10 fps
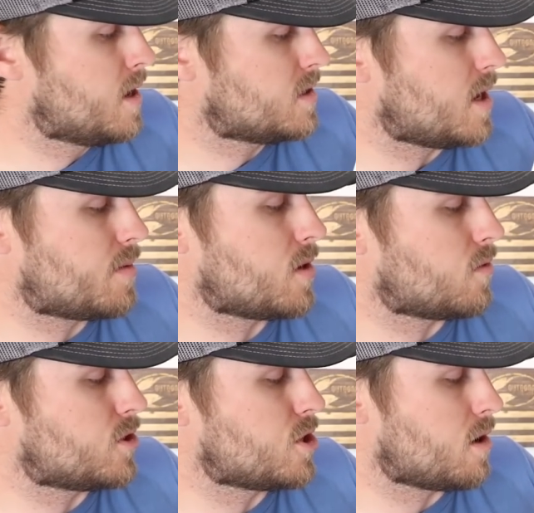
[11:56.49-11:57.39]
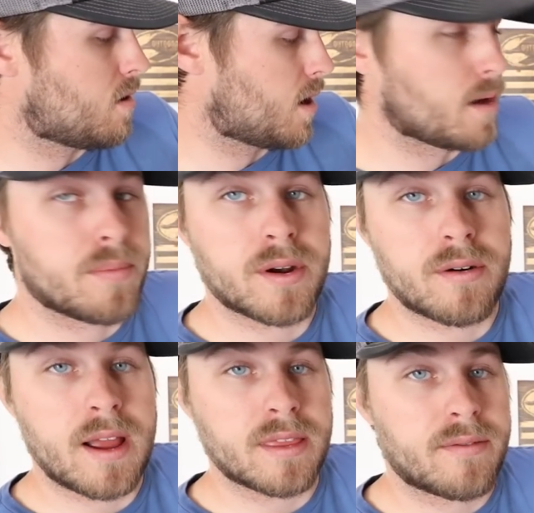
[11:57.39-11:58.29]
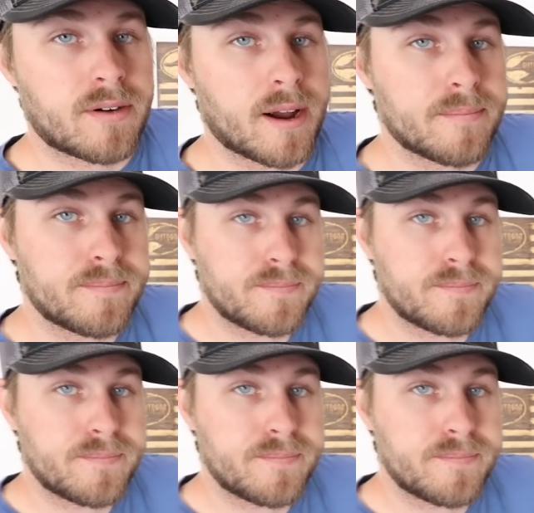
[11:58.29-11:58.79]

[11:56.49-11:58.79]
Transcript: Same thing with a jerk rig, I put it right in the front.